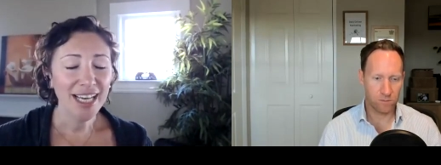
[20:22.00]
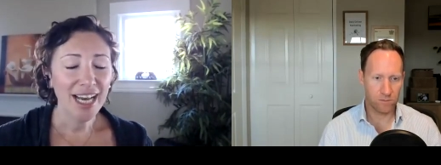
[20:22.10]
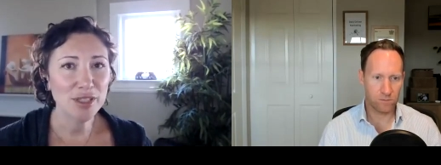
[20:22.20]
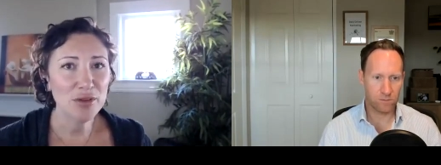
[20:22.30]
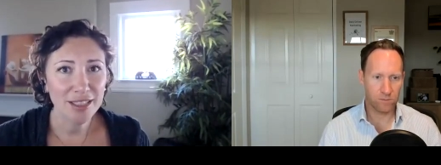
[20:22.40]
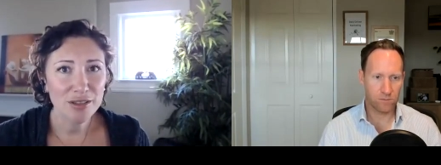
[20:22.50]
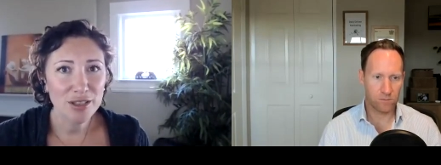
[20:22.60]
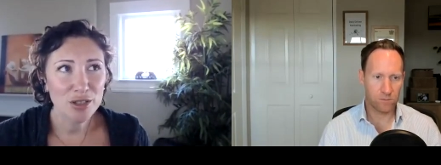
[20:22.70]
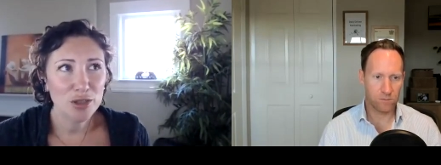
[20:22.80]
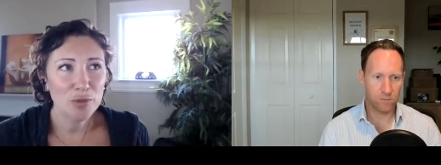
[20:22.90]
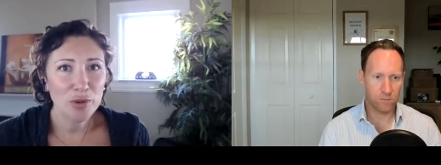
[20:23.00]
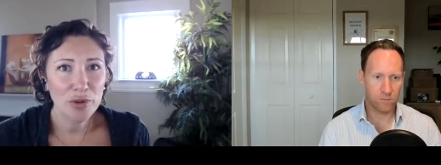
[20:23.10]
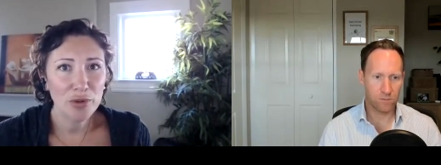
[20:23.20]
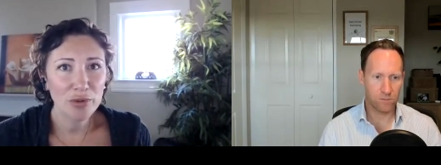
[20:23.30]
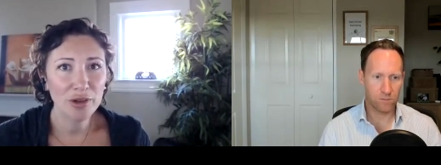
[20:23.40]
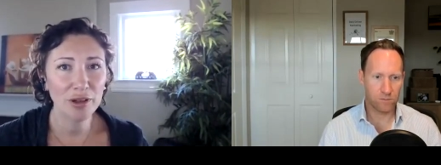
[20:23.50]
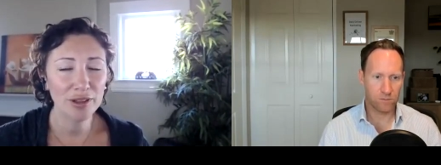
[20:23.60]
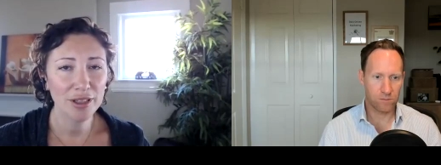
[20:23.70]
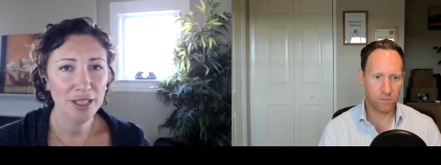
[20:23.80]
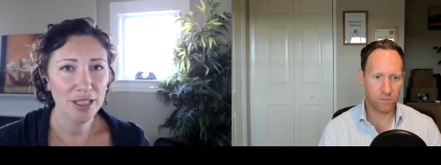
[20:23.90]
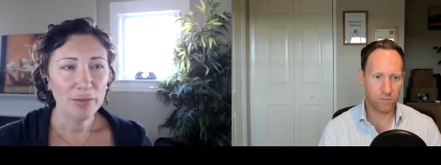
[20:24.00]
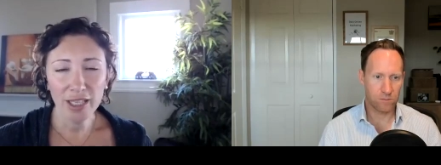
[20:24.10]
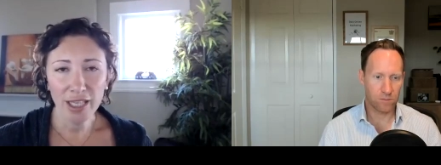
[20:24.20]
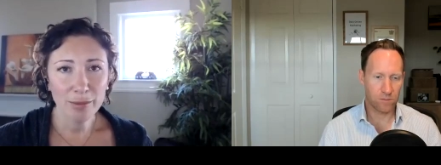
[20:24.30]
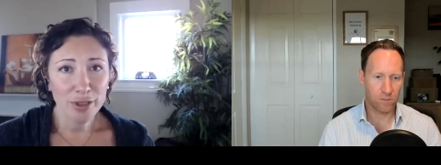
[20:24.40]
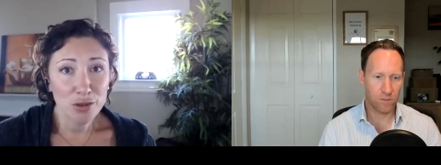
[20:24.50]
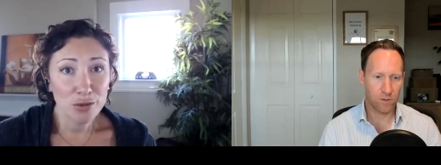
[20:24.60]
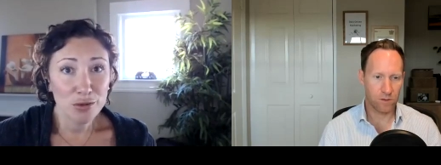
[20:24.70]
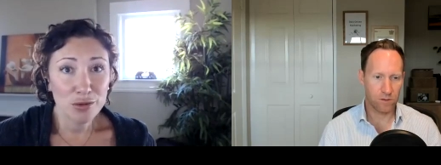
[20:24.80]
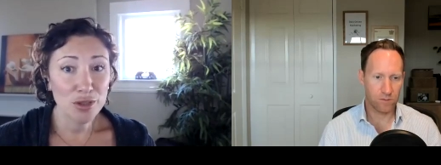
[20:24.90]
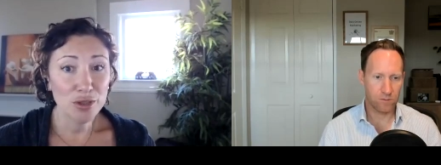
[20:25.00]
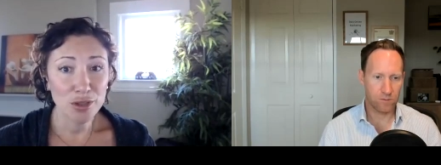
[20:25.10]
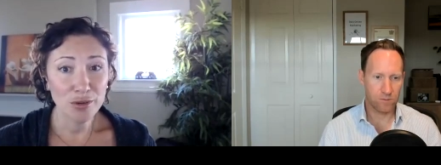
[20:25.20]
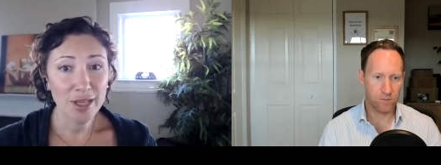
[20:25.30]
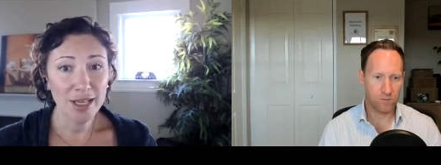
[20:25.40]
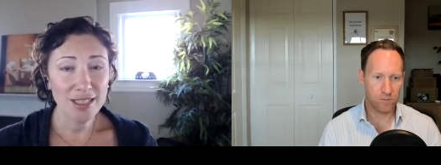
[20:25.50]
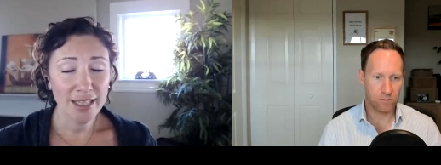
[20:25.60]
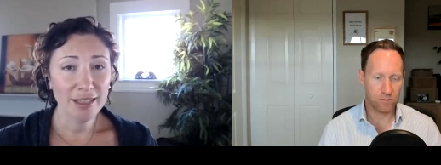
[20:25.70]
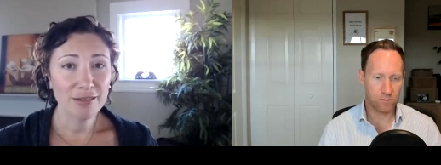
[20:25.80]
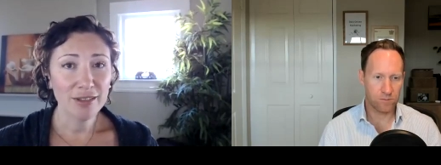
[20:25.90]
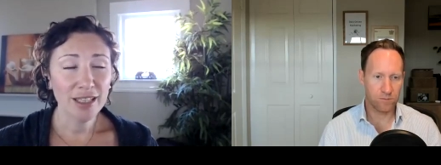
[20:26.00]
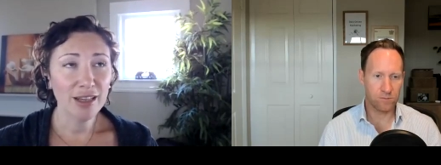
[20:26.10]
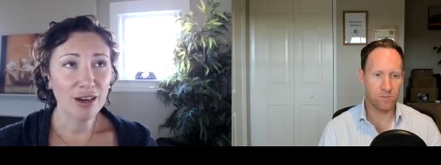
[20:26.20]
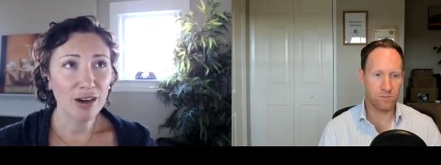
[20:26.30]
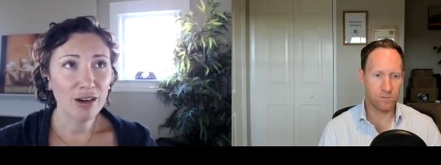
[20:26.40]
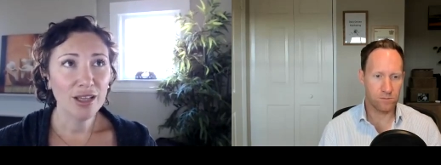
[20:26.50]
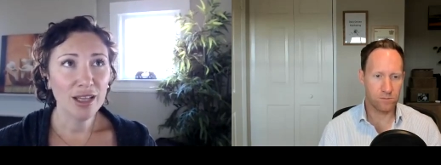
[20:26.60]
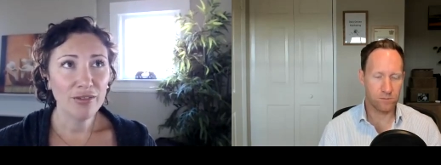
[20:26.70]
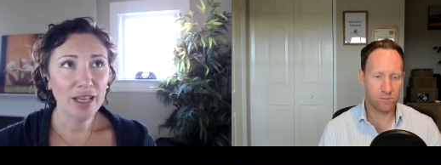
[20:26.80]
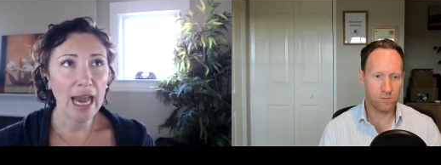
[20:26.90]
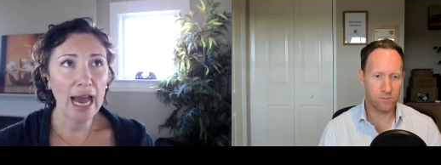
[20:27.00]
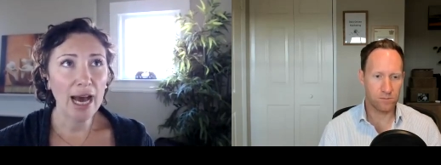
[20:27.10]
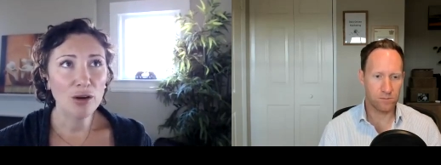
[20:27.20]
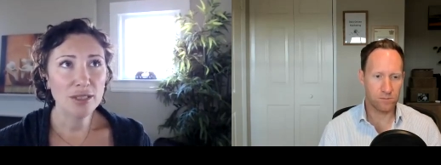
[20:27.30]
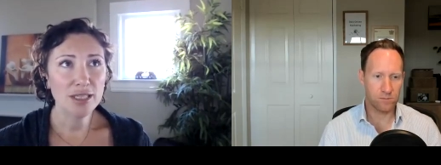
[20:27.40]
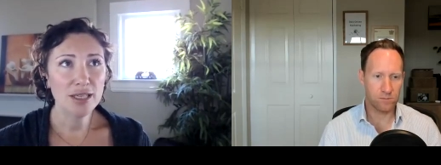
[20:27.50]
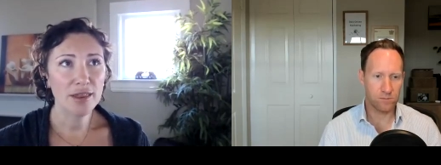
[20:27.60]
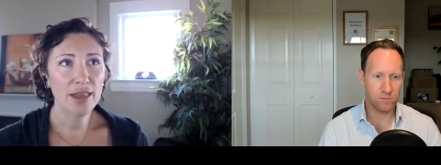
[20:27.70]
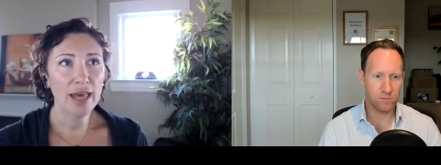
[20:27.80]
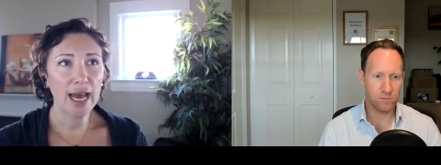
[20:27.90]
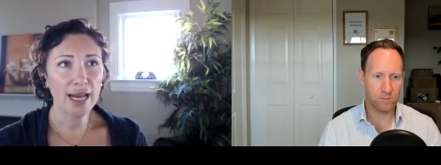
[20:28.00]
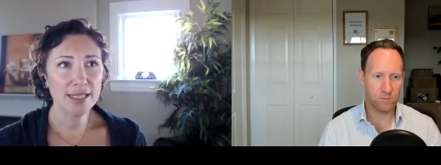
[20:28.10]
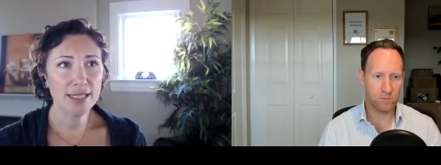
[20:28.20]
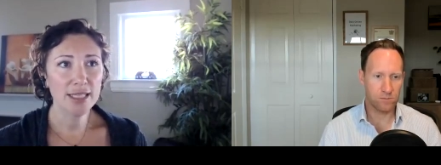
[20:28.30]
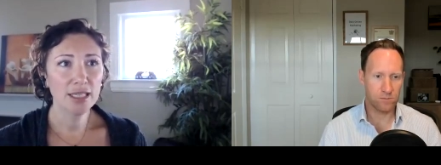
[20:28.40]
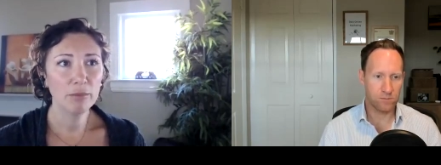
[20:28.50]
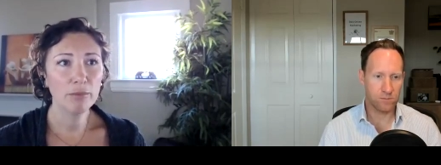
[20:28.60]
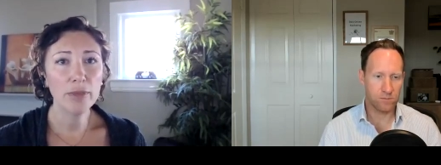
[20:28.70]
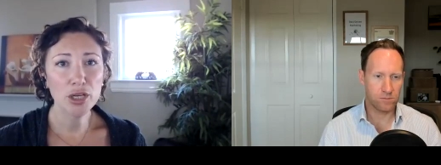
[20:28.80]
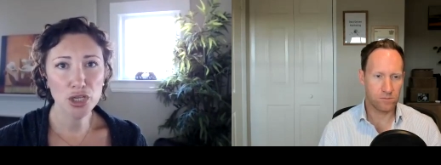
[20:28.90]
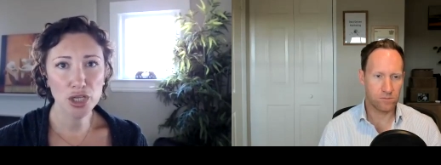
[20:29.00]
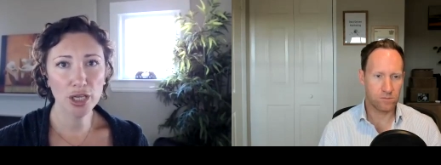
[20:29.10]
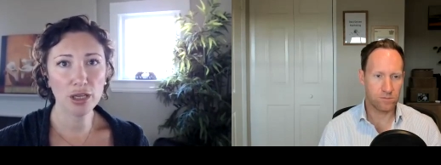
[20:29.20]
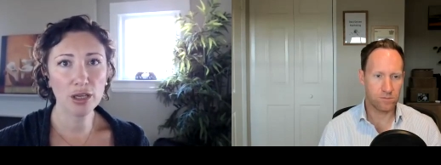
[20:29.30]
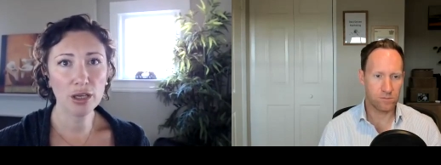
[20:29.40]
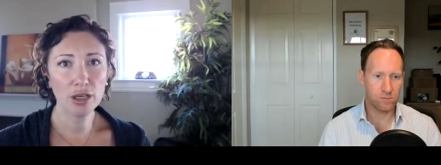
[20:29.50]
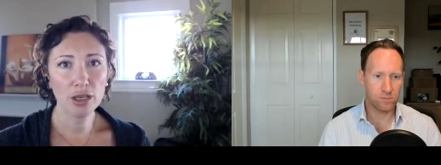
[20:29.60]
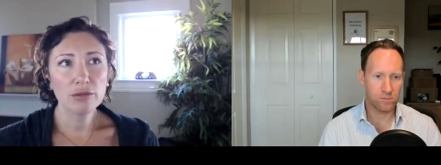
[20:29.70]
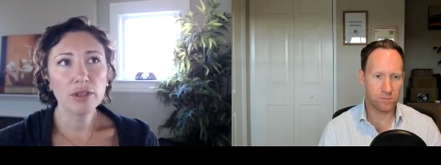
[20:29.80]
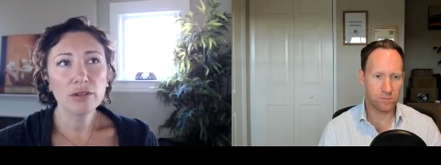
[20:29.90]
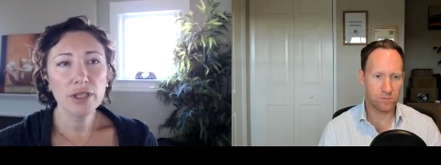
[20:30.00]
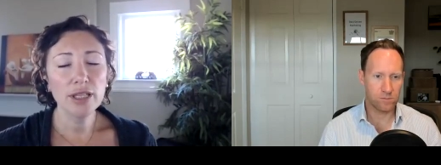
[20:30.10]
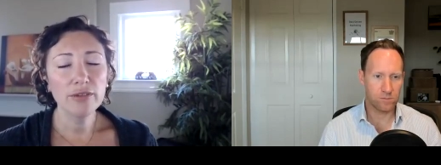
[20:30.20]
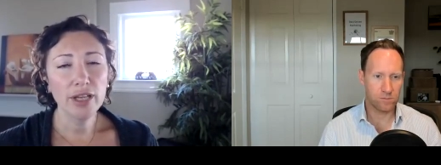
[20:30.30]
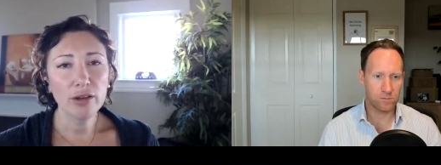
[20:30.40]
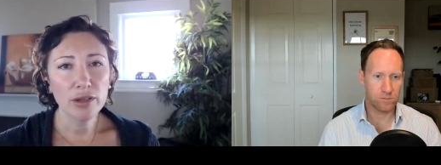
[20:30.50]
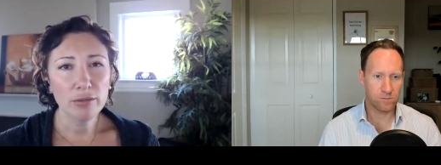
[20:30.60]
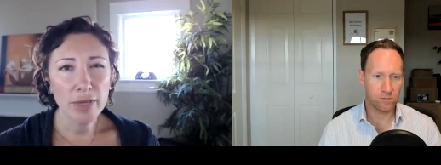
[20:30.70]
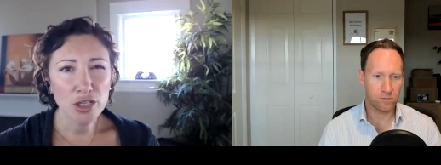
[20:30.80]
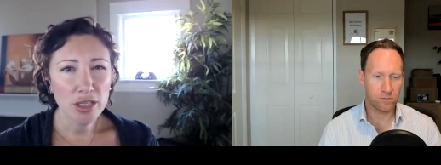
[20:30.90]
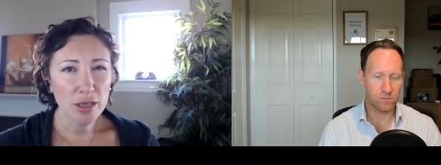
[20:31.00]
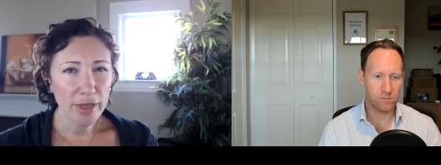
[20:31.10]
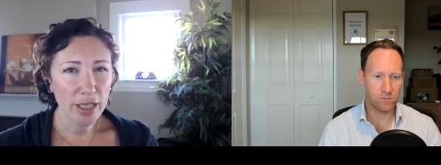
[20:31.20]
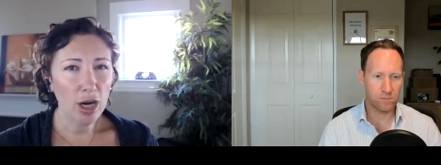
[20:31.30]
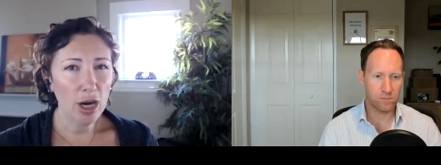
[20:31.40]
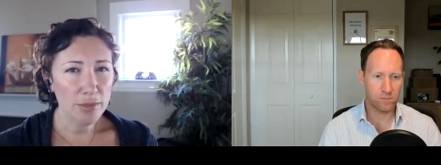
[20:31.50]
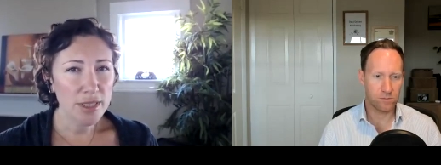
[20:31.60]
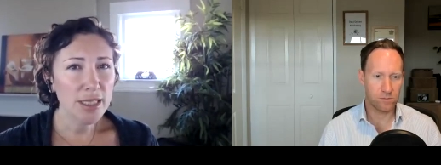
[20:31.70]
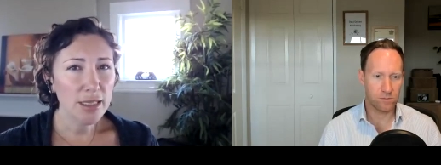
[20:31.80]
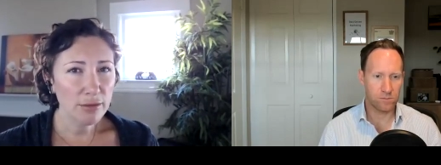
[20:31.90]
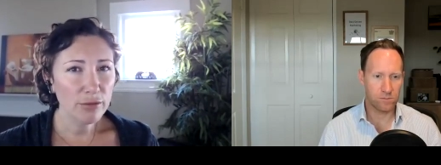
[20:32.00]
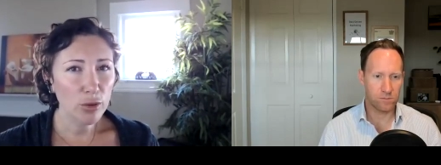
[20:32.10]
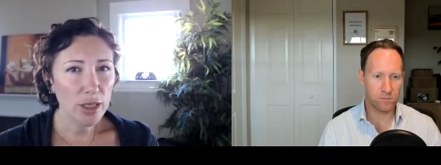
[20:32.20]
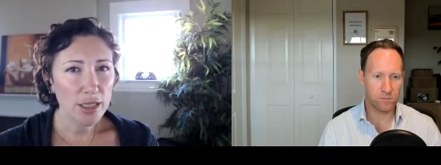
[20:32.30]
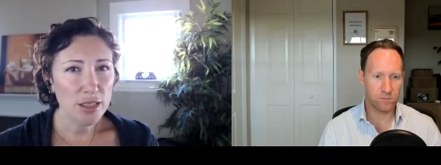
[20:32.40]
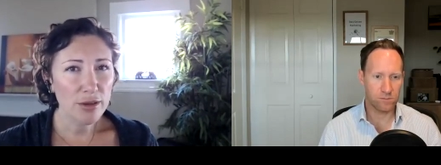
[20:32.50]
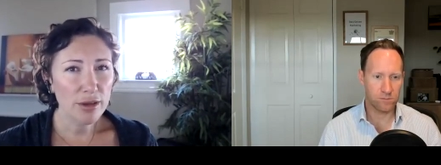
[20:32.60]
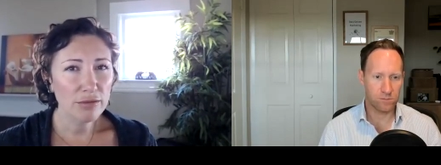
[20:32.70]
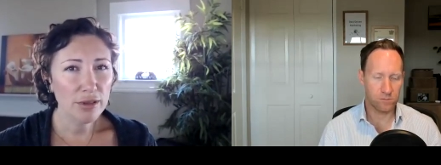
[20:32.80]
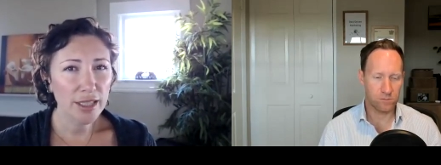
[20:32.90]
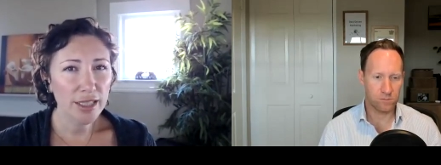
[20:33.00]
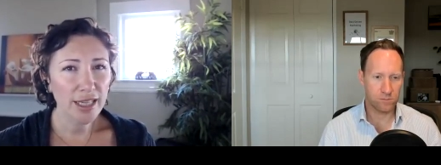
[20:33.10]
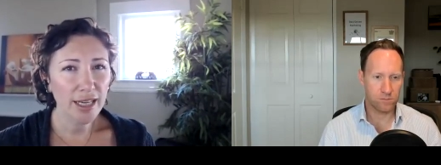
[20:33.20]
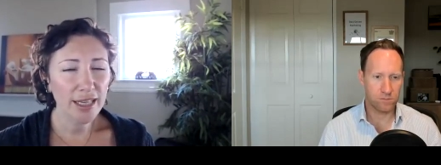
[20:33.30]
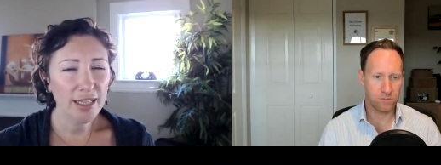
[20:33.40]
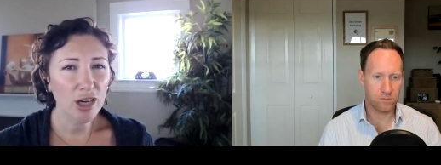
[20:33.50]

Speaker 1: So they're just super thrilled being able to to do this. Like they really mm are living out that mission they're really living out their mission and being compensated for it so they really they kind of get the